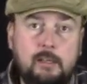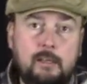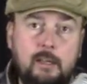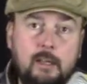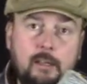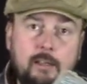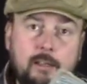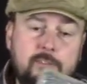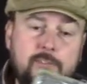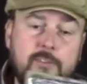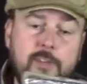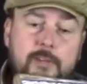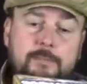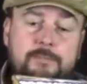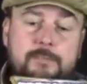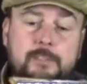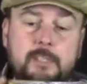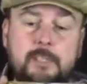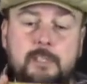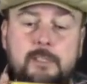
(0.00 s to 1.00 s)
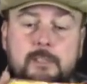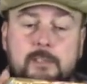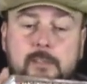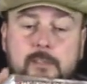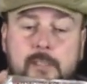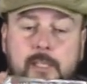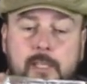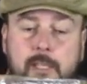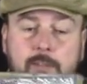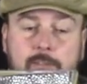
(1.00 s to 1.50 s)
All that's left to
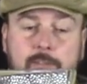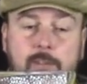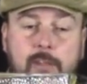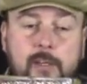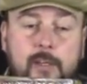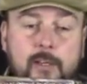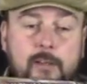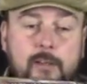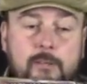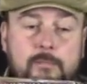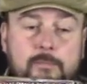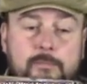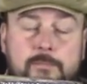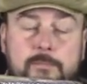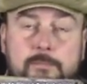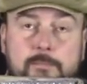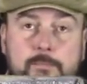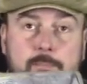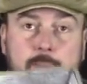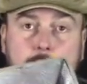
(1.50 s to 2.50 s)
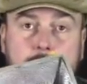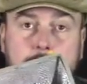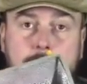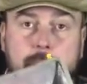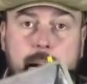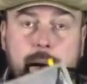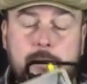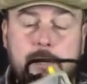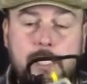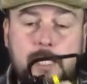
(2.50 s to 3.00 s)
do is to put
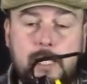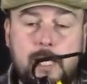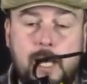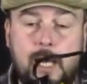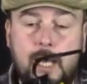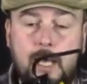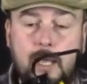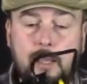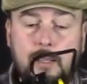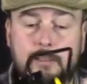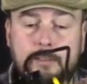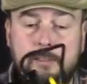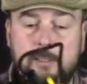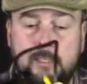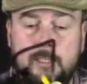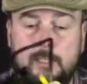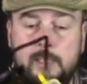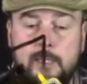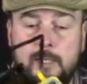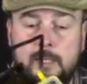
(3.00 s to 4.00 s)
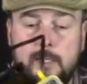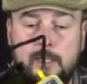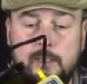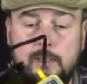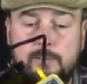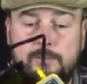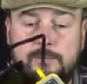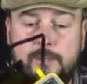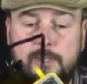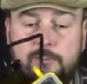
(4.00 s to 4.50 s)
it
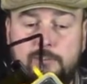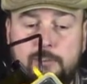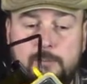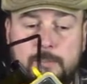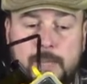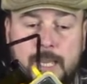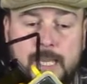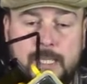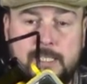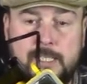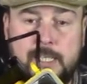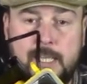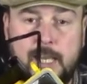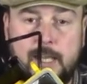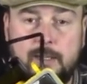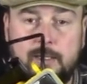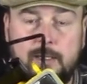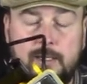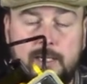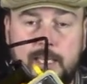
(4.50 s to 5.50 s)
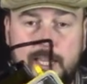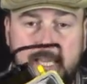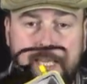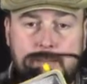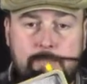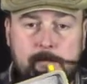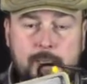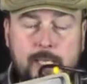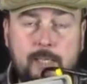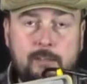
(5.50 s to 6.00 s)
the fixture back together,
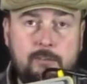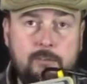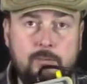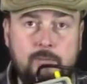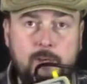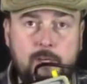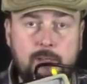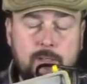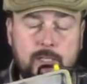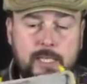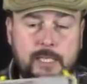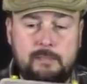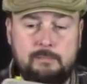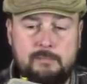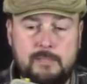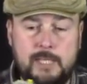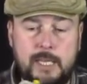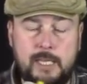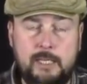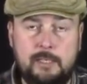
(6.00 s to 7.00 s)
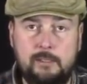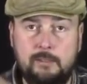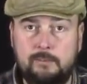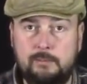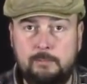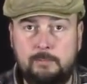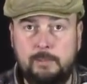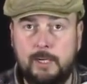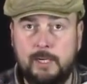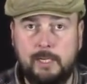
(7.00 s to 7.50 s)
and beans, you've already taken
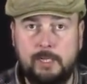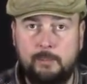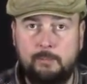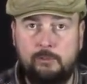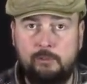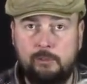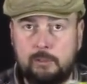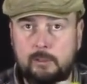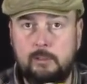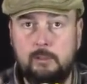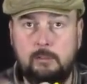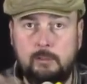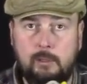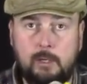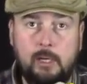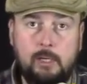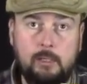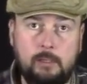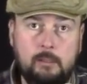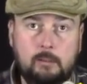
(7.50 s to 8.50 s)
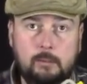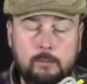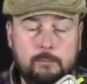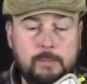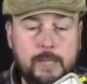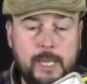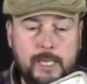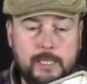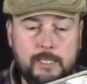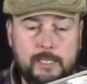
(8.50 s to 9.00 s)
yours apart. I'm sure you know how it goes
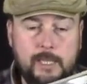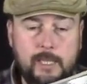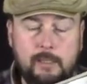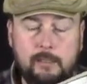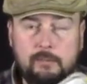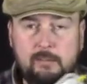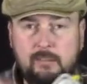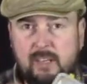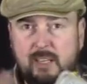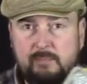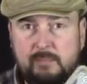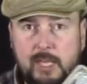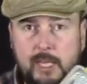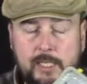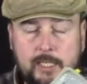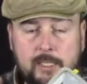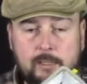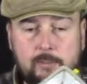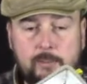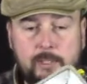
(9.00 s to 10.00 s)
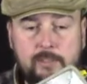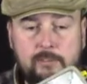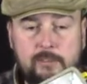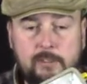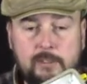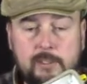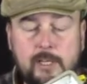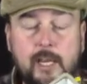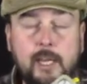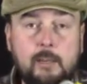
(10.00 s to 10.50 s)
back together, so I'm not going to
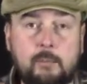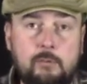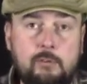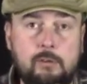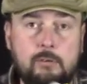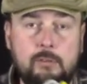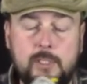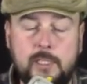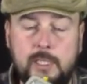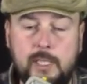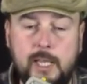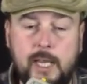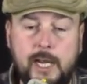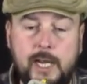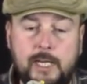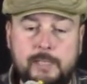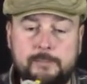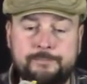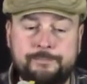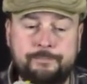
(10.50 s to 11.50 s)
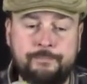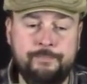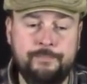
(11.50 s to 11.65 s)
waste your time showing you that.